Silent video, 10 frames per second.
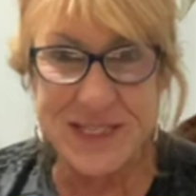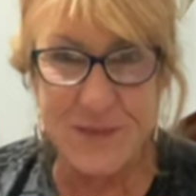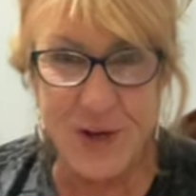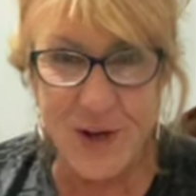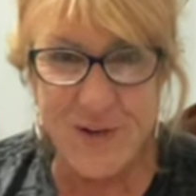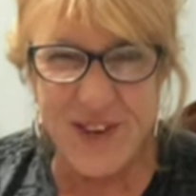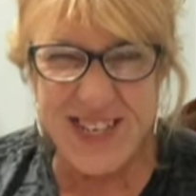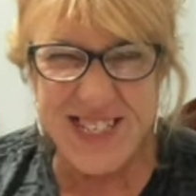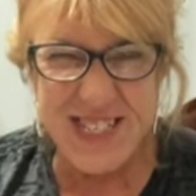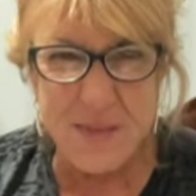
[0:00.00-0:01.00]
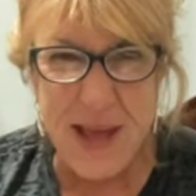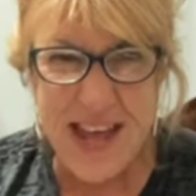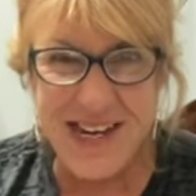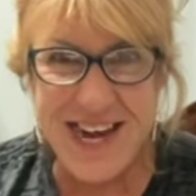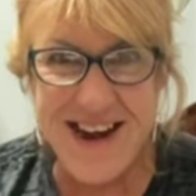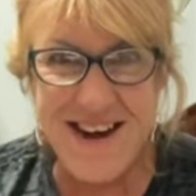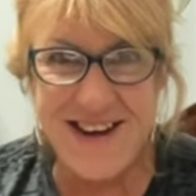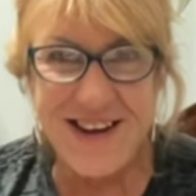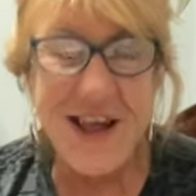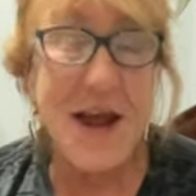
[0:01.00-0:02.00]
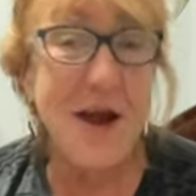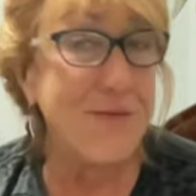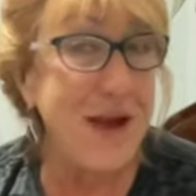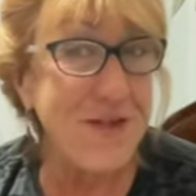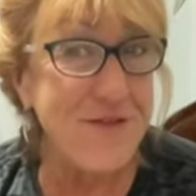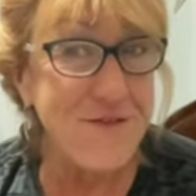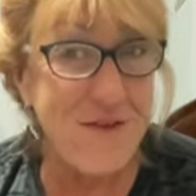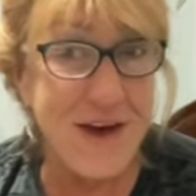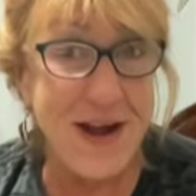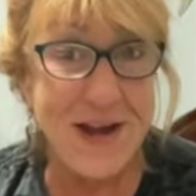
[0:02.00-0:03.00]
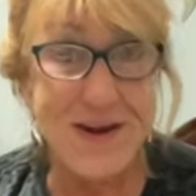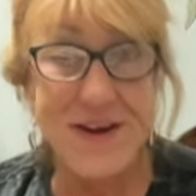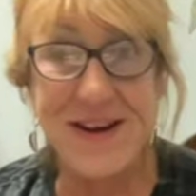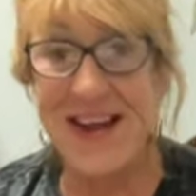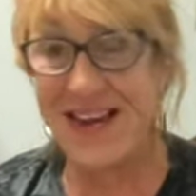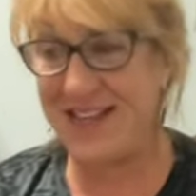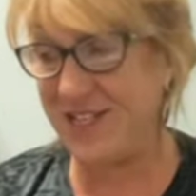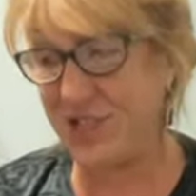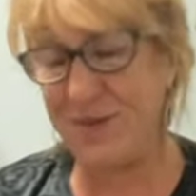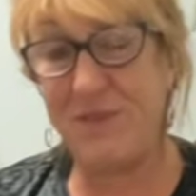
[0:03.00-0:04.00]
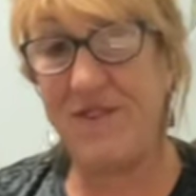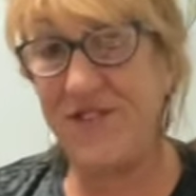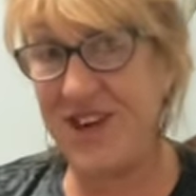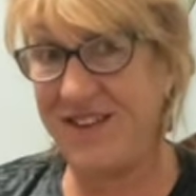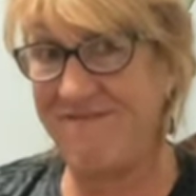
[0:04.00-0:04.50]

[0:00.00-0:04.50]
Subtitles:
girlfriends in the backyard around the fire, and it should be fun.